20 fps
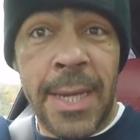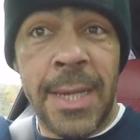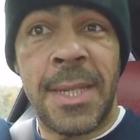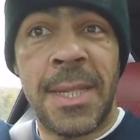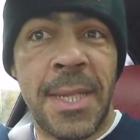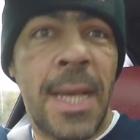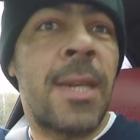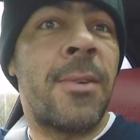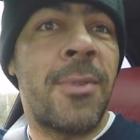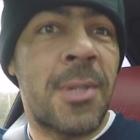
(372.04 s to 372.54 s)
the
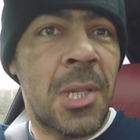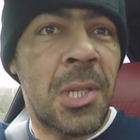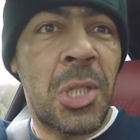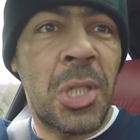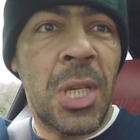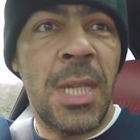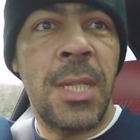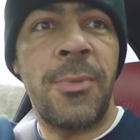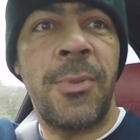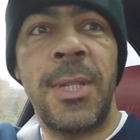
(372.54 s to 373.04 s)
seller is a
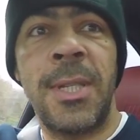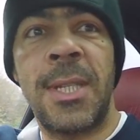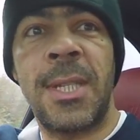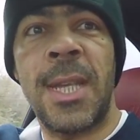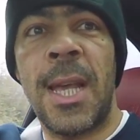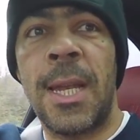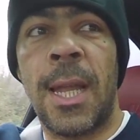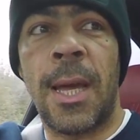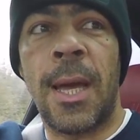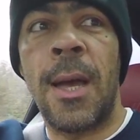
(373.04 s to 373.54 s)
genuine
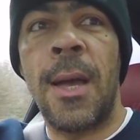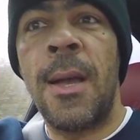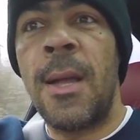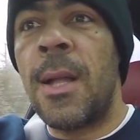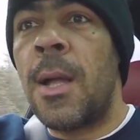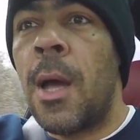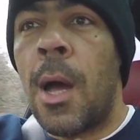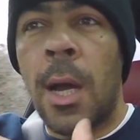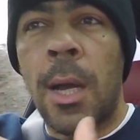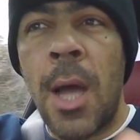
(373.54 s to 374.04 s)
seller,
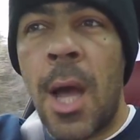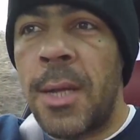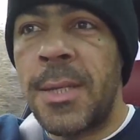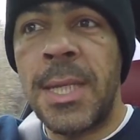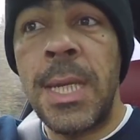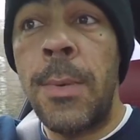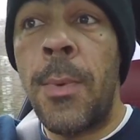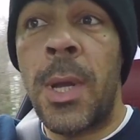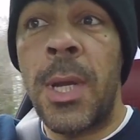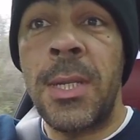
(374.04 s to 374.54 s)
I can't
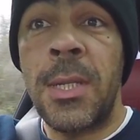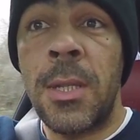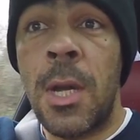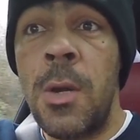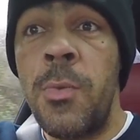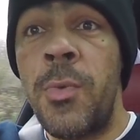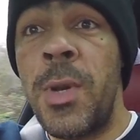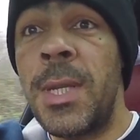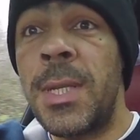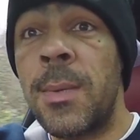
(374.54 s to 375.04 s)
see why there's no
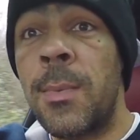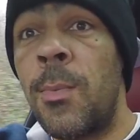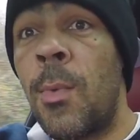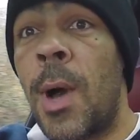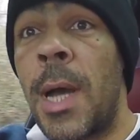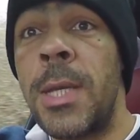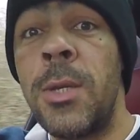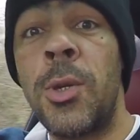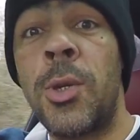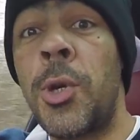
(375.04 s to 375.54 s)
reason
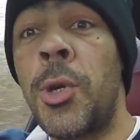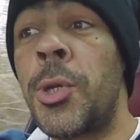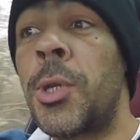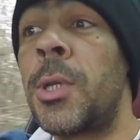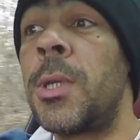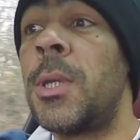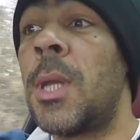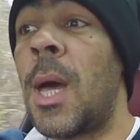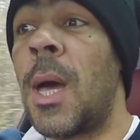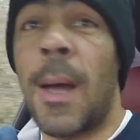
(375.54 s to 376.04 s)
why you
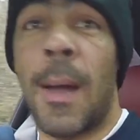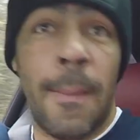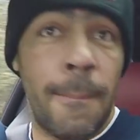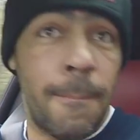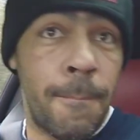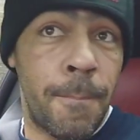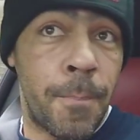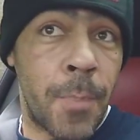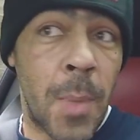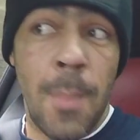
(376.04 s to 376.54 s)
couldn't
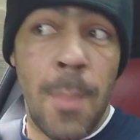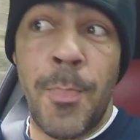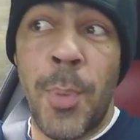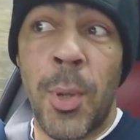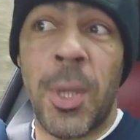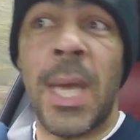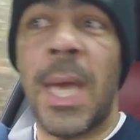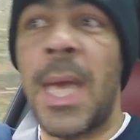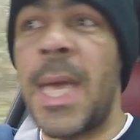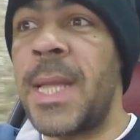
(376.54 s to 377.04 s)

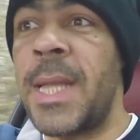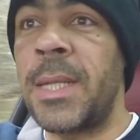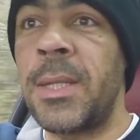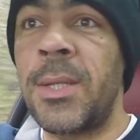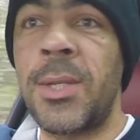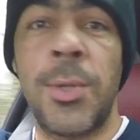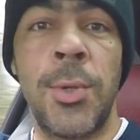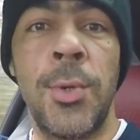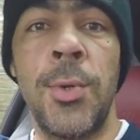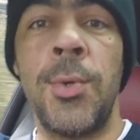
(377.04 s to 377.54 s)
book it
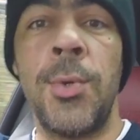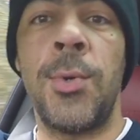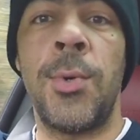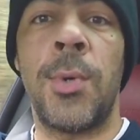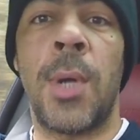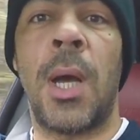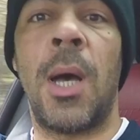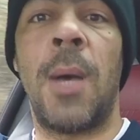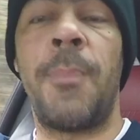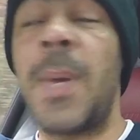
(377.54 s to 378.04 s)
into
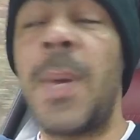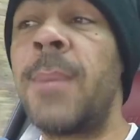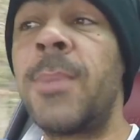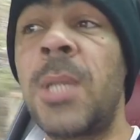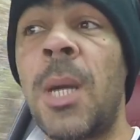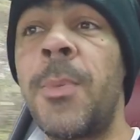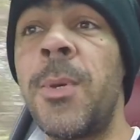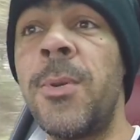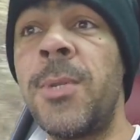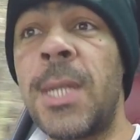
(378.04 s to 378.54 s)
a
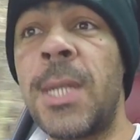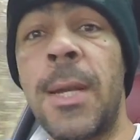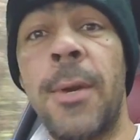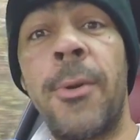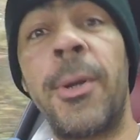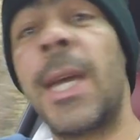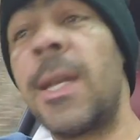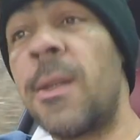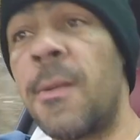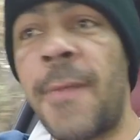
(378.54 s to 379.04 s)
BMW dealer
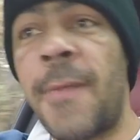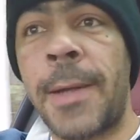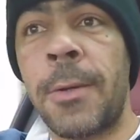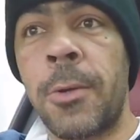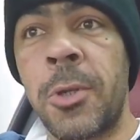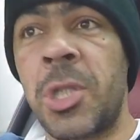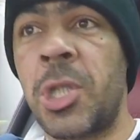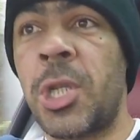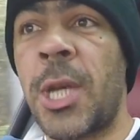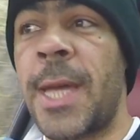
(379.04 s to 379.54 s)
and get the
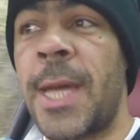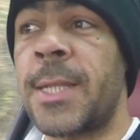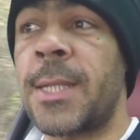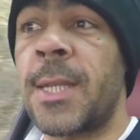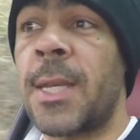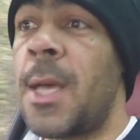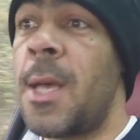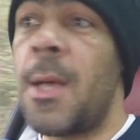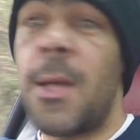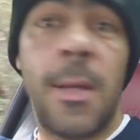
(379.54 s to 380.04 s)
Vanos checked.
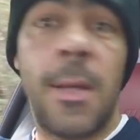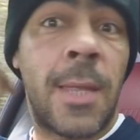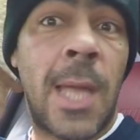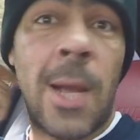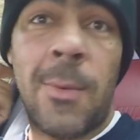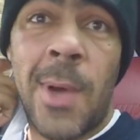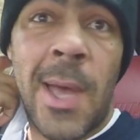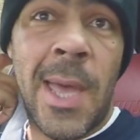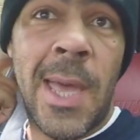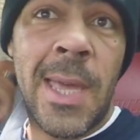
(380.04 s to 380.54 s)

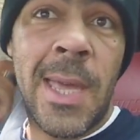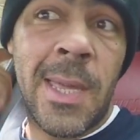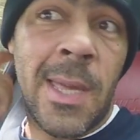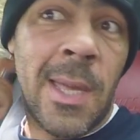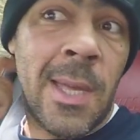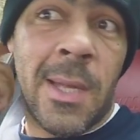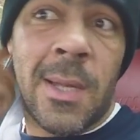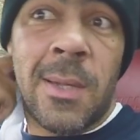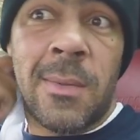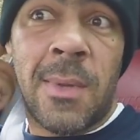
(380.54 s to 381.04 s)
That way,
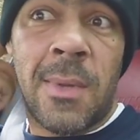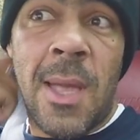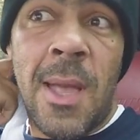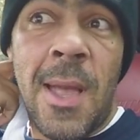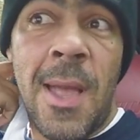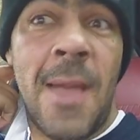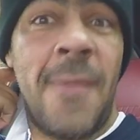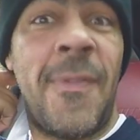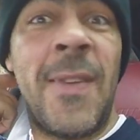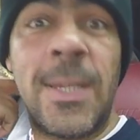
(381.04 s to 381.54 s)

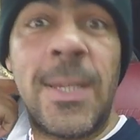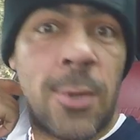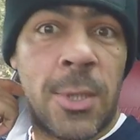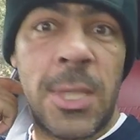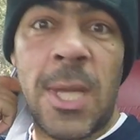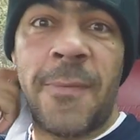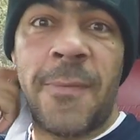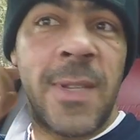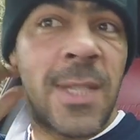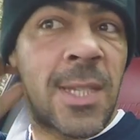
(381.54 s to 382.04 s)
if he's got
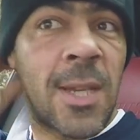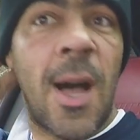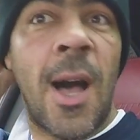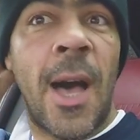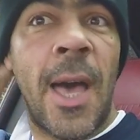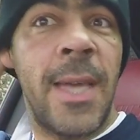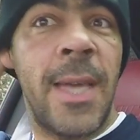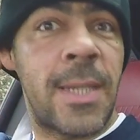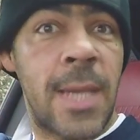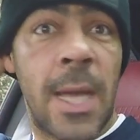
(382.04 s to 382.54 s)
nothing to
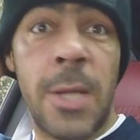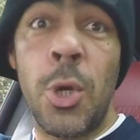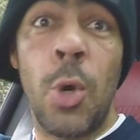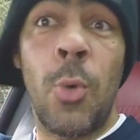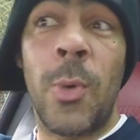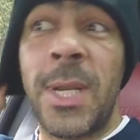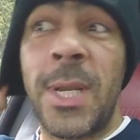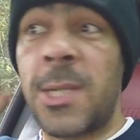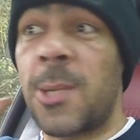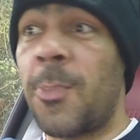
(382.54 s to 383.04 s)
hide and you're
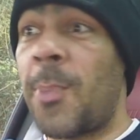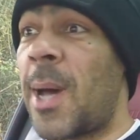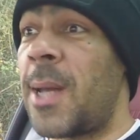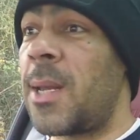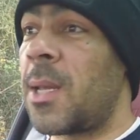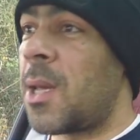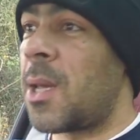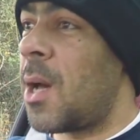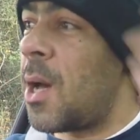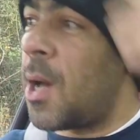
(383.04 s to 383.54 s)
willing to buy
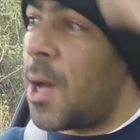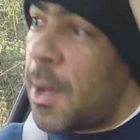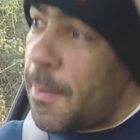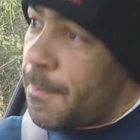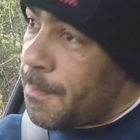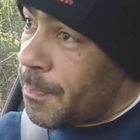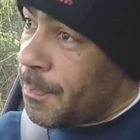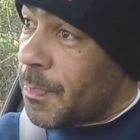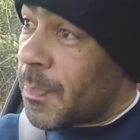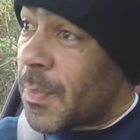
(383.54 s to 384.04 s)
the car,
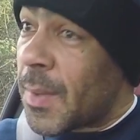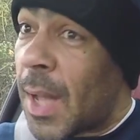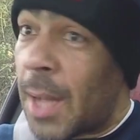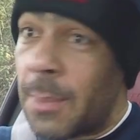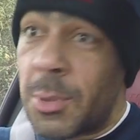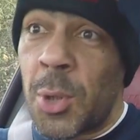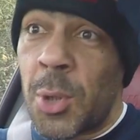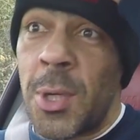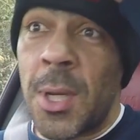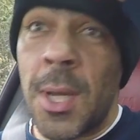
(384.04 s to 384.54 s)
I'm
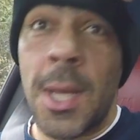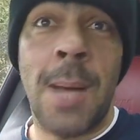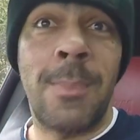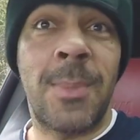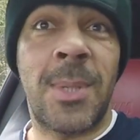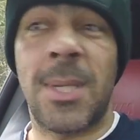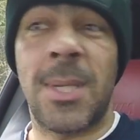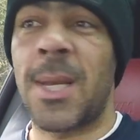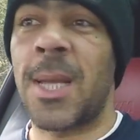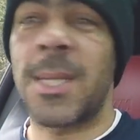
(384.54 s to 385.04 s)
sure you could come
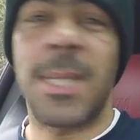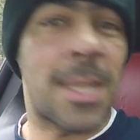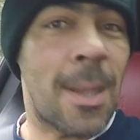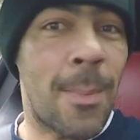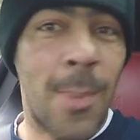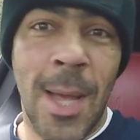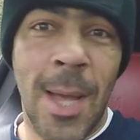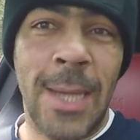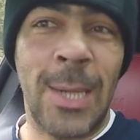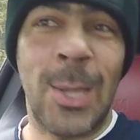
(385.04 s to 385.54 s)
to
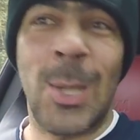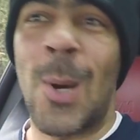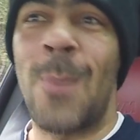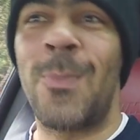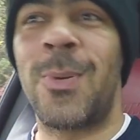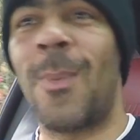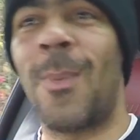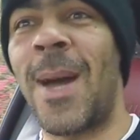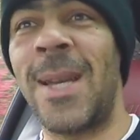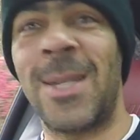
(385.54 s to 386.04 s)
some kind of
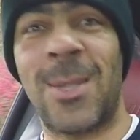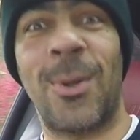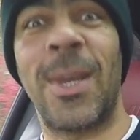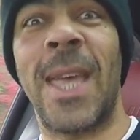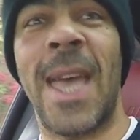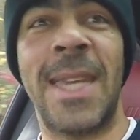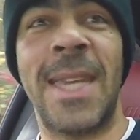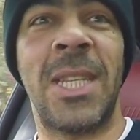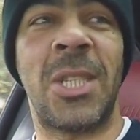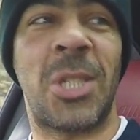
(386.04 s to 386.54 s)
compromise on
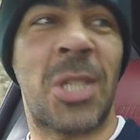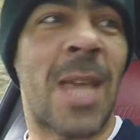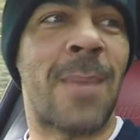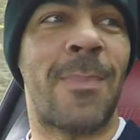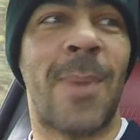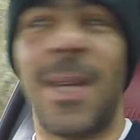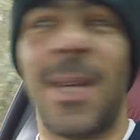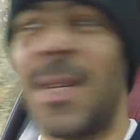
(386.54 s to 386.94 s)
getting it checked by